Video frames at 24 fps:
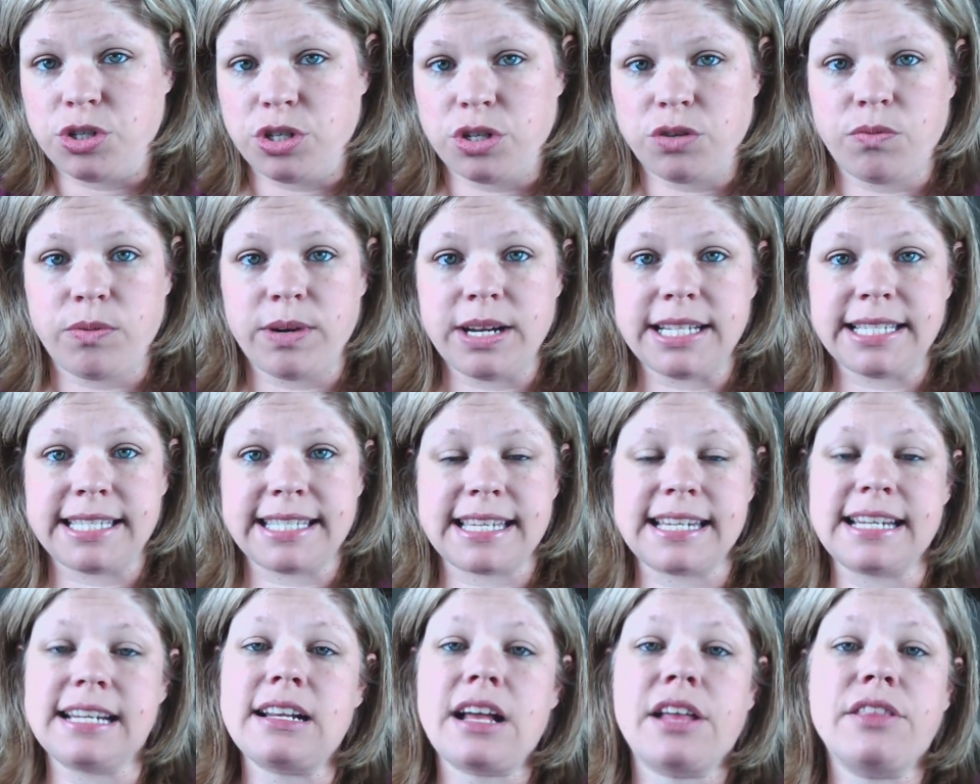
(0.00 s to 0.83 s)
You can
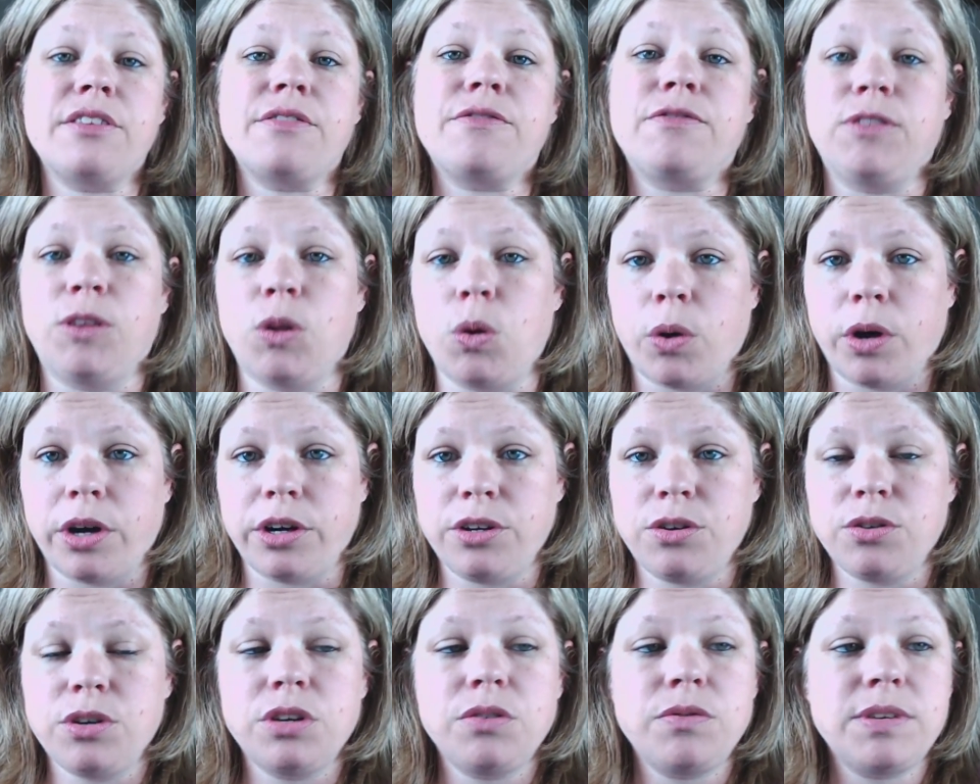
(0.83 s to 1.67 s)
read sitting on the
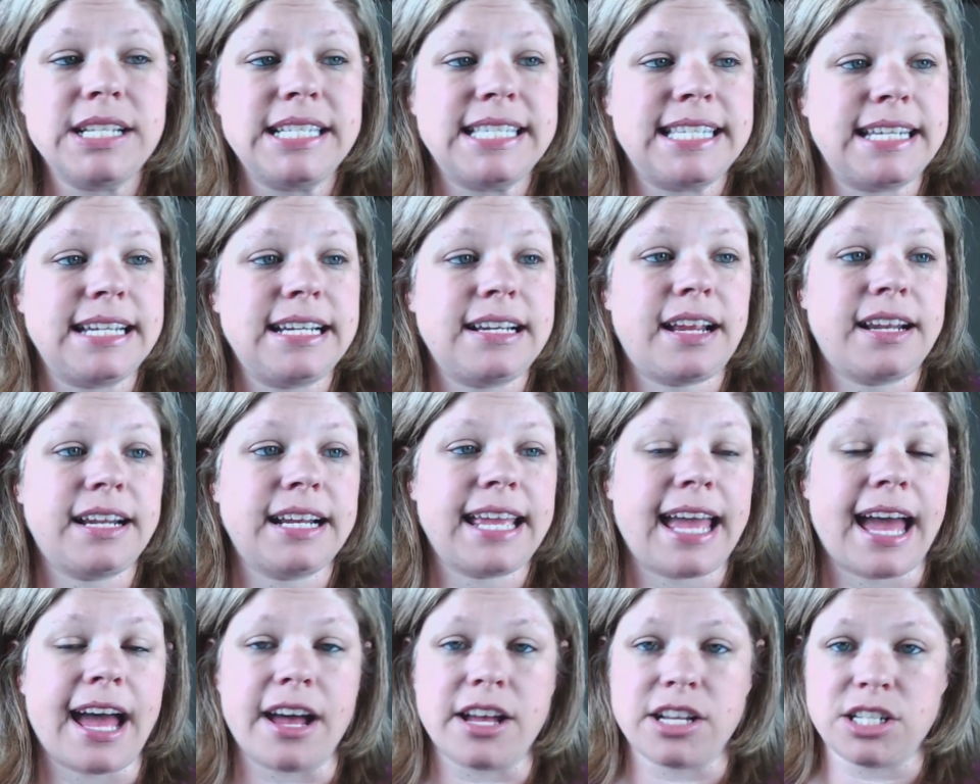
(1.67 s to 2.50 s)
floor. You can read sitting
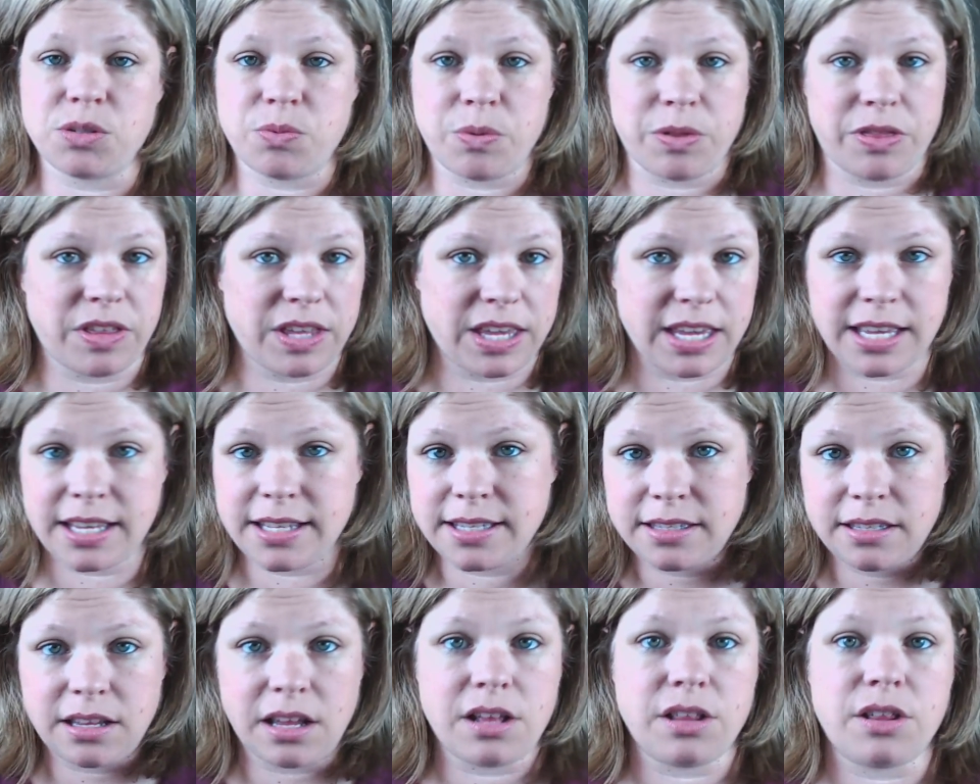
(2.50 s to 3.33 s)
on a couch with the
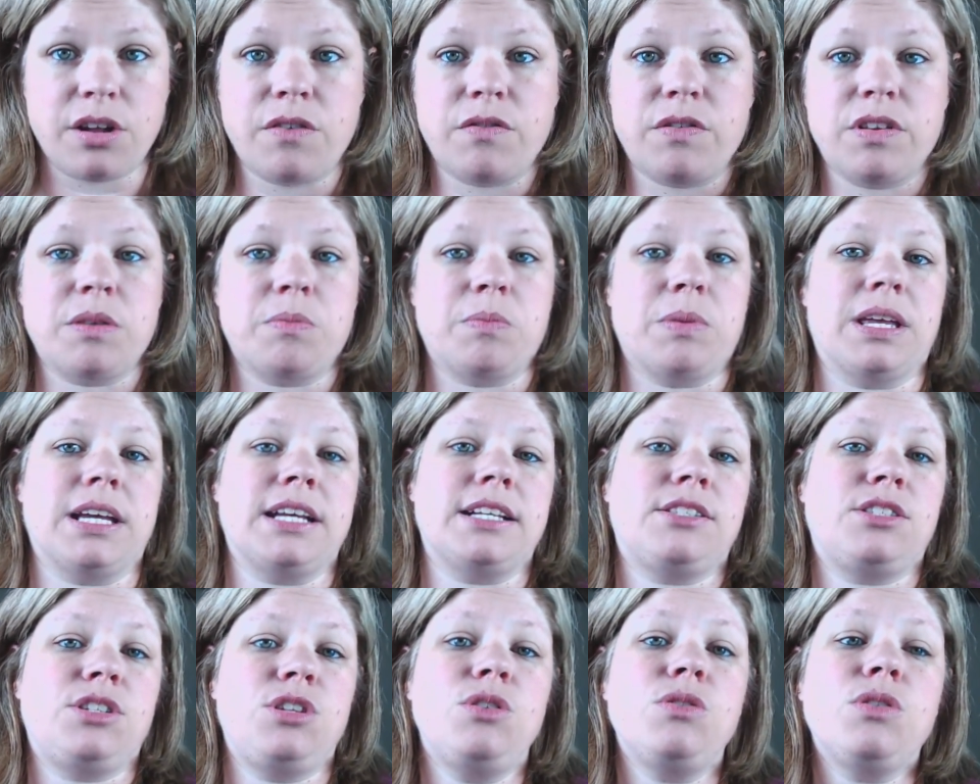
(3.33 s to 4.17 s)
kids all over the
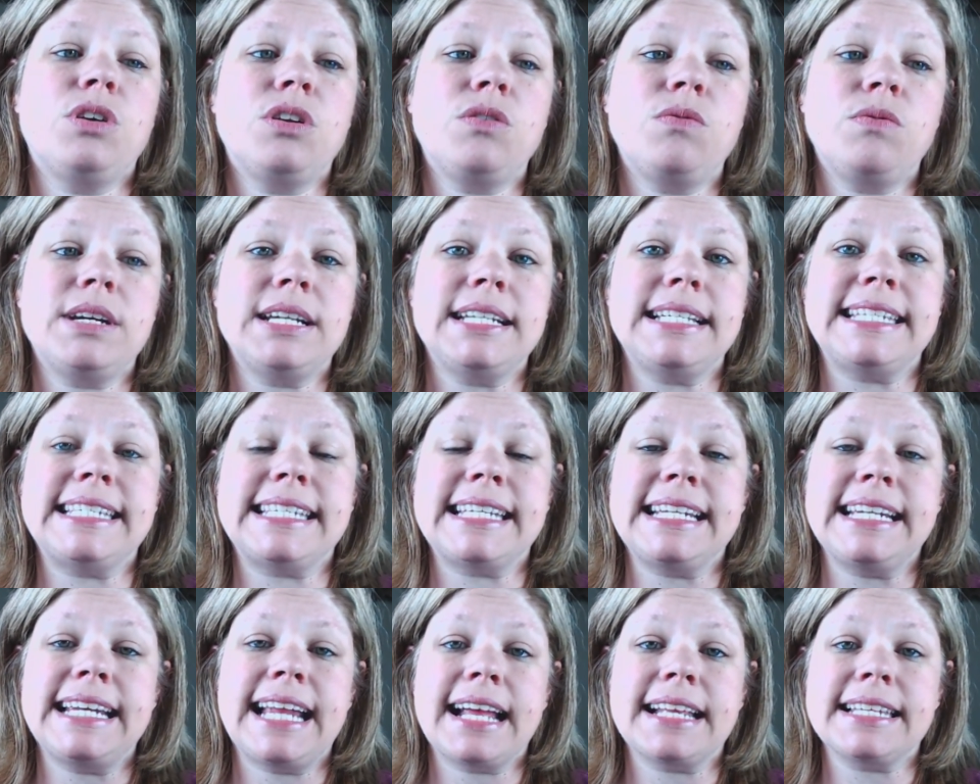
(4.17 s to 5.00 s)
place. You can read
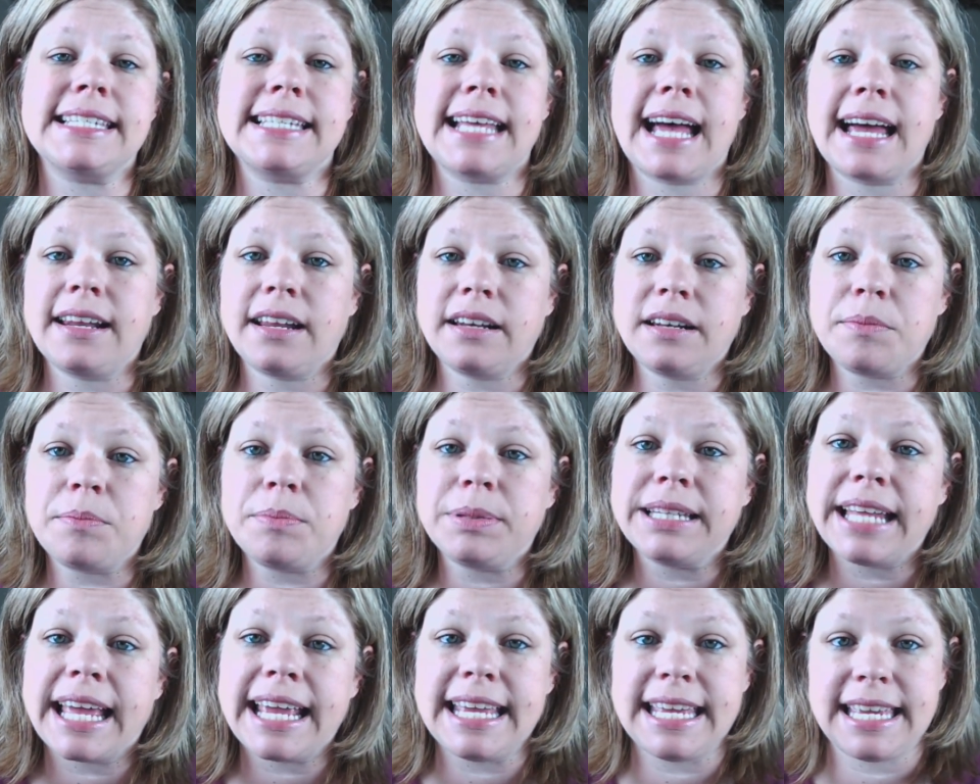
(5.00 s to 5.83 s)
sitting outside on
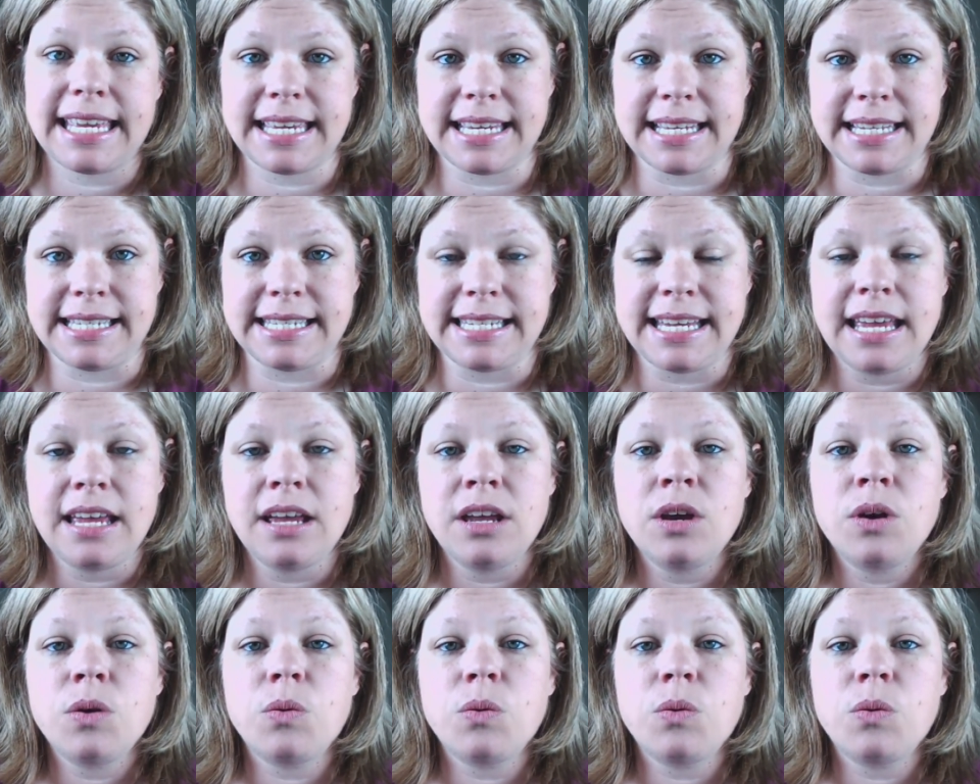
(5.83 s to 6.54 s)
a blanket.